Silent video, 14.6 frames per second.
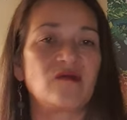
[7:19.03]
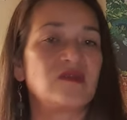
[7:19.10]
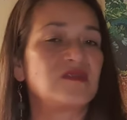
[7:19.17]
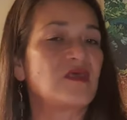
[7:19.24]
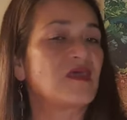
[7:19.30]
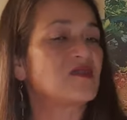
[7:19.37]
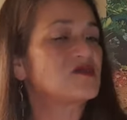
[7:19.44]

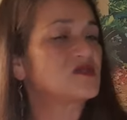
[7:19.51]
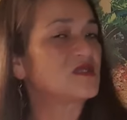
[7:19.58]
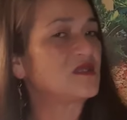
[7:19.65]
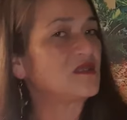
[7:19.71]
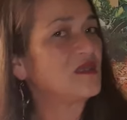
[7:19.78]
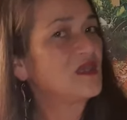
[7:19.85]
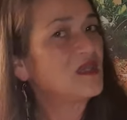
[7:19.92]
And
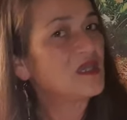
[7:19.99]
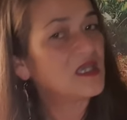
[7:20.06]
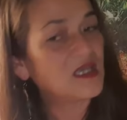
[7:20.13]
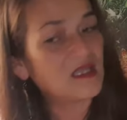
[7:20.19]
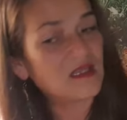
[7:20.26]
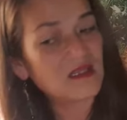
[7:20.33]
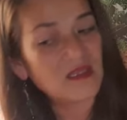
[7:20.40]
actually,
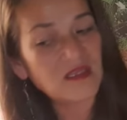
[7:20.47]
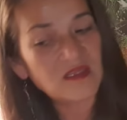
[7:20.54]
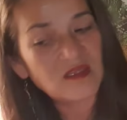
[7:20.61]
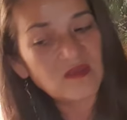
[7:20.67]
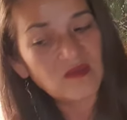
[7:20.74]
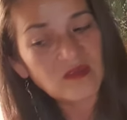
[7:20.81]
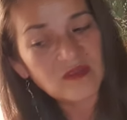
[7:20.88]

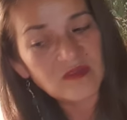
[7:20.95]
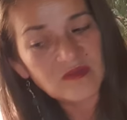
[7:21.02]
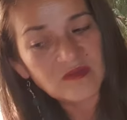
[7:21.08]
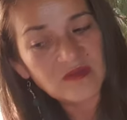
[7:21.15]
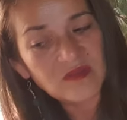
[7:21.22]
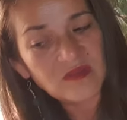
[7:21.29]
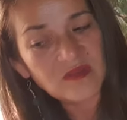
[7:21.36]
in
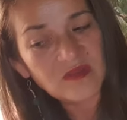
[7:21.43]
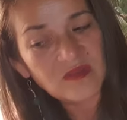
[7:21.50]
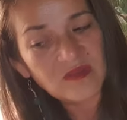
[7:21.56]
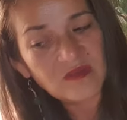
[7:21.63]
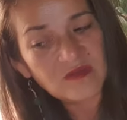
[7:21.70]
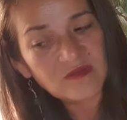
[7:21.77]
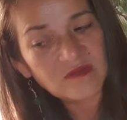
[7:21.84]

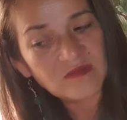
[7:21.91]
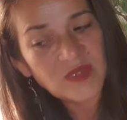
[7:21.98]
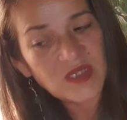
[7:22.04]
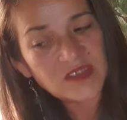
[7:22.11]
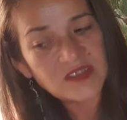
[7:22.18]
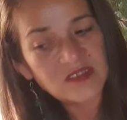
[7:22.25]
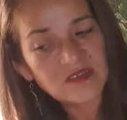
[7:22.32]
the
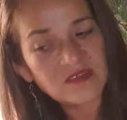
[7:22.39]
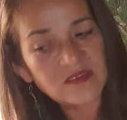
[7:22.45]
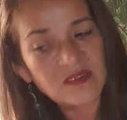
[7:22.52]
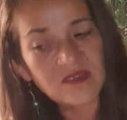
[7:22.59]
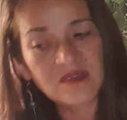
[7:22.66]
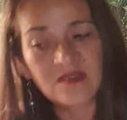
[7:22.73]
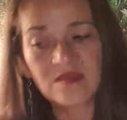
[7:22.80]
medicine
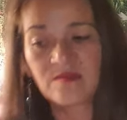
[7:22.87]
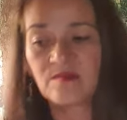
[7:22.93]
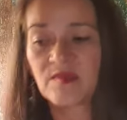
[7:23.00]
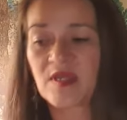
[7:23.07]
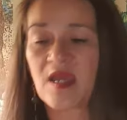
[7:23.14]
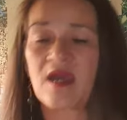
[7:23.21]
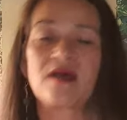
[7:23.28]

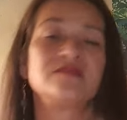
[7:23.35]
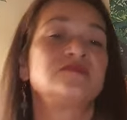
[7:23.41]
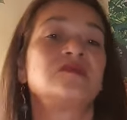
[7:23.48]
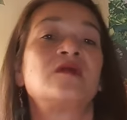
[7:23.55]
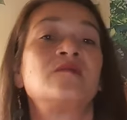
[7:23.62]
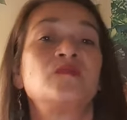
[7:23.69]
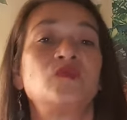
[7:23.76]
cards
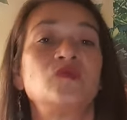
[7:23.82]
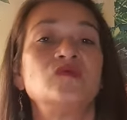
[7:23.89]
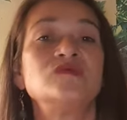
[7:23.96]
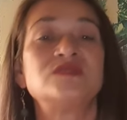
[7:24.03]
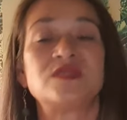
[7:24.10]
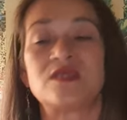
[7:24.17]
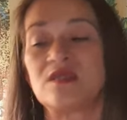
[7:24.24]
that I'm
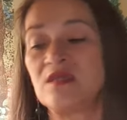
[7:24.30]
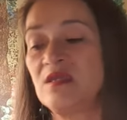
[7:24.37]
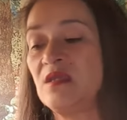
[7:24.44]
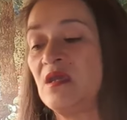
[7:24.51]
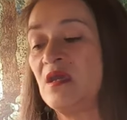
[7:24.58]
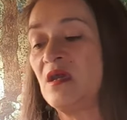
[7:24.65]
using,